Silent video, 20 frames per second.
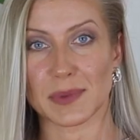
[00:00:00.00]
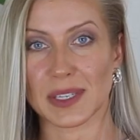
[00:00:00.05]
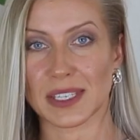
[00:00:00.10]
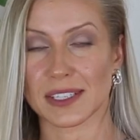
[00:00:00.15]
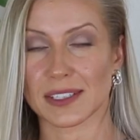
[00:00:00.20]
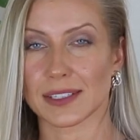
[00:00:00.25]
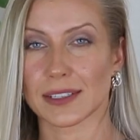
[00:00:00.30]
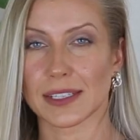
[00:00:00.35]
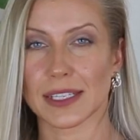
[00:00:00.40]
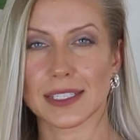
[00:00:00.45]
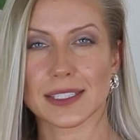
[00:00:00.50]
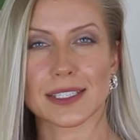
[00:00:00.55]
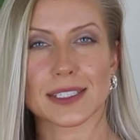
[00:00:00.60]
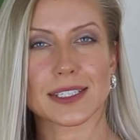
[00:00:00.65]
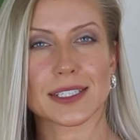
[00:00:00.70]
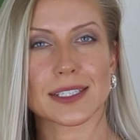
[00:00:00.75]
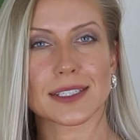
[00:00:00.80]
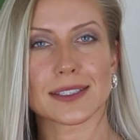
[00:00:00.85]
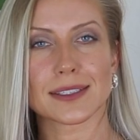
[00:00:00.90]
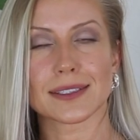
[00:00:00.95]
because let's
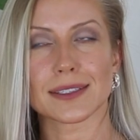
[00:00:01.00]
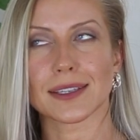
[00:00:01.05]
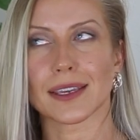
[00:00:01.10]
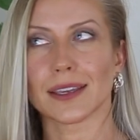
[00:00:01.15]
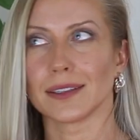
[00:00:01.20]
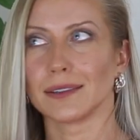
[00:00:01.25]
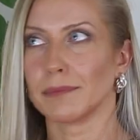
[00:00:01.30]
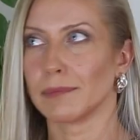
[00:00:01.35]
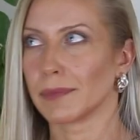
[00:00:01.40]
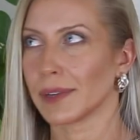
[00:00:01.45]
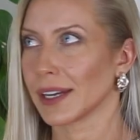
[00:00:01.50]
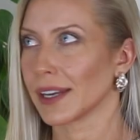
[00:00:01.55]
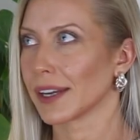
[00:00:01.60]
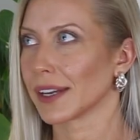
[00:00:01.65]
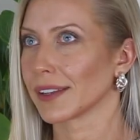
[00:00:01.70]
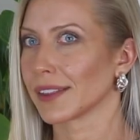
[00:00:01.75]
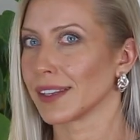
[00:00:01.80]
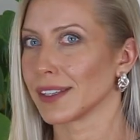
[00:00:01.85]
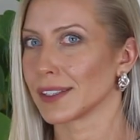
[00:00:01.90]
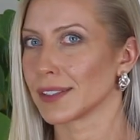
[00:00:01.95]
just
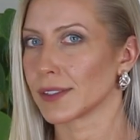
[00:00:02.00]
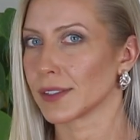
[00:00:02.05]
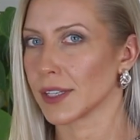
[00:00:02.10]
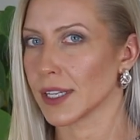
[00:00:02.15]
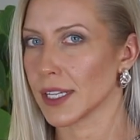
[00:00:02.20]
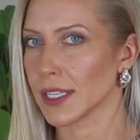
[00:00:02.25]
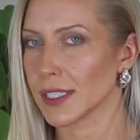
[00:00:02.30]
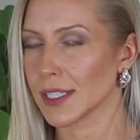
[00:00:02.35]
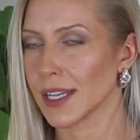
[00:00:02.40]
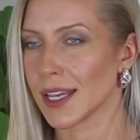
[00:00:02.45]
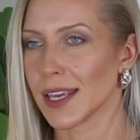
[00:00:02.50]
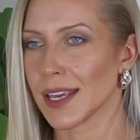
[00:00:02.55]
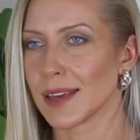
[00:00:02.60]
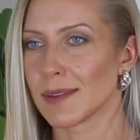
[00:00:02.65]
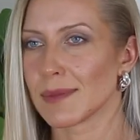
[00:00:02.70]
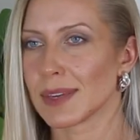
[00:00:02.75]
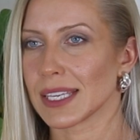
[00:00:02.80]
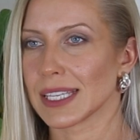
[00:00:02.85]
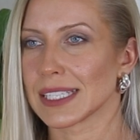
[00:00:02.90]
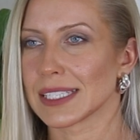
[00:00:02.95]
admire this dress
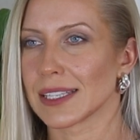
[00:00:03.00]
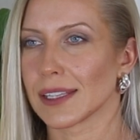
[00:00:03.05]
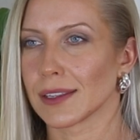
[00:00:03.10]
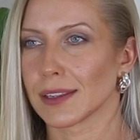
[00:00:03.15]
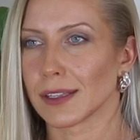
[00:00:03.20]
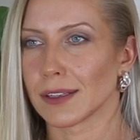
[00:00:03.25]
because it